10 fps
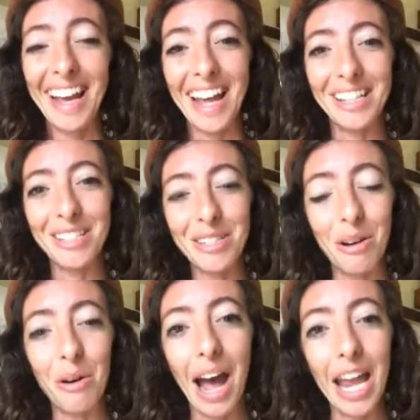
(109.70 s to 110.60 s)
And
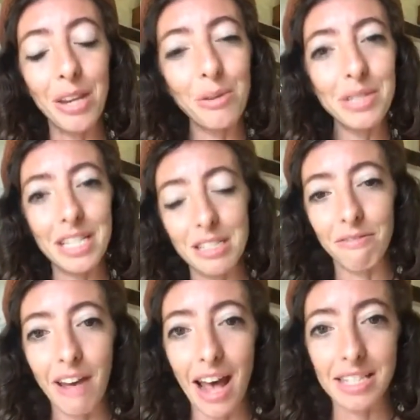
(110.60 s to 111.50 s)
so I use this
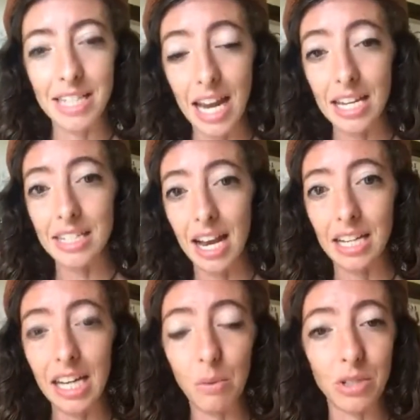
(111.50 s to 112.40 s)
Fast Aid
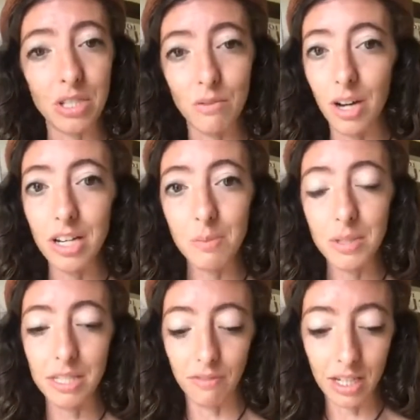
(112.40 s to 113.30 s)
technique, which is very
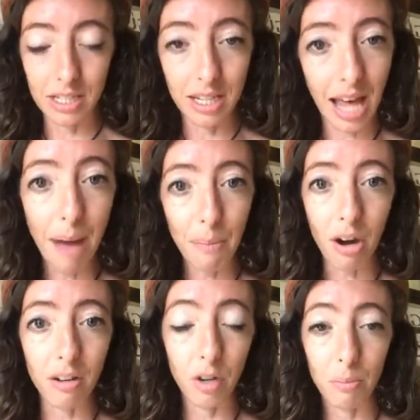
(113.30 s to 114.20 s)
specific to that
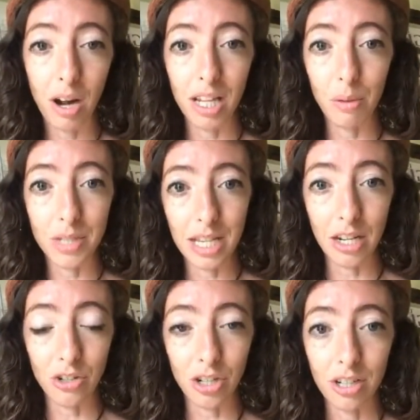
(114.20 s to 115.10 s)
part of your body that was
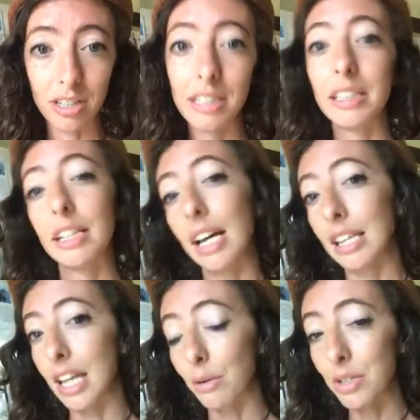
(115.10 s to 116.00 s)
injured, and
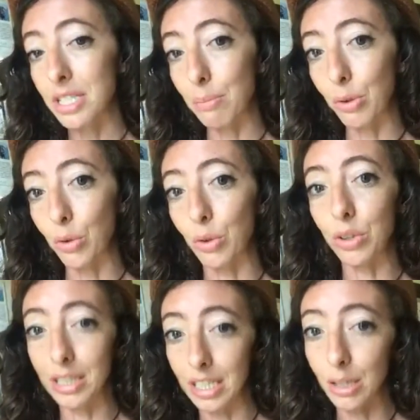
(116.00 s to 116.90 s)
then a
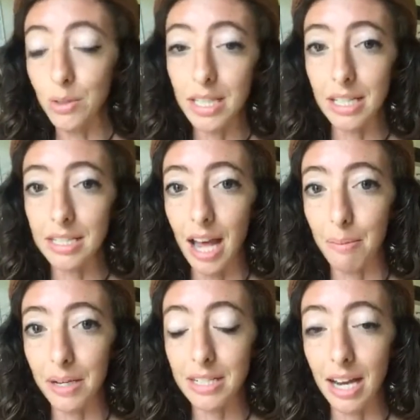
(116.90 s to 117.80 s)
reciprocal, and then using this
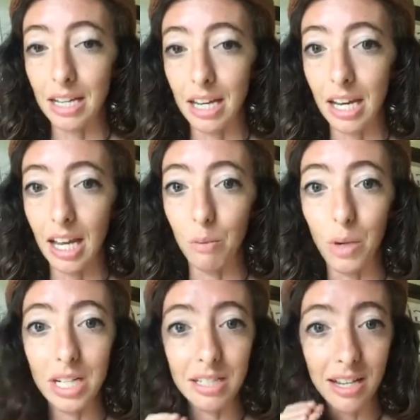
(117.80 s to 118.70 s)
tapping technique. And
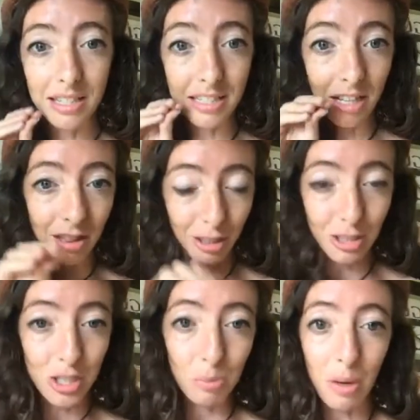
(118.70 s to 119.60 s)
what it does is it
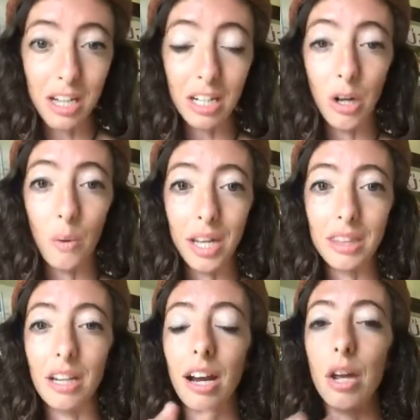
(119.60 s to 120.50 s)
alerts your body to go
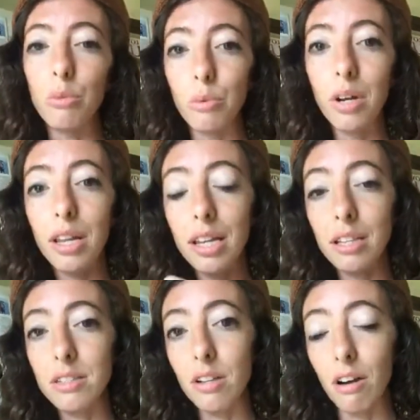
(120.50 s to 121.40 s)
in there and really
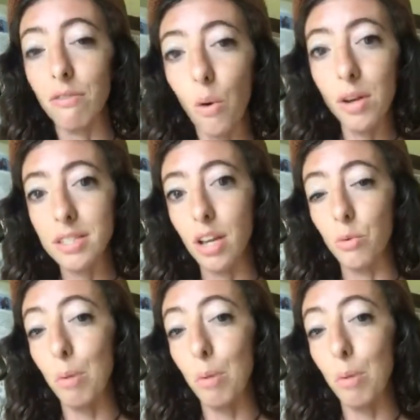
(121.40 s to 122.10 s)
start focusing on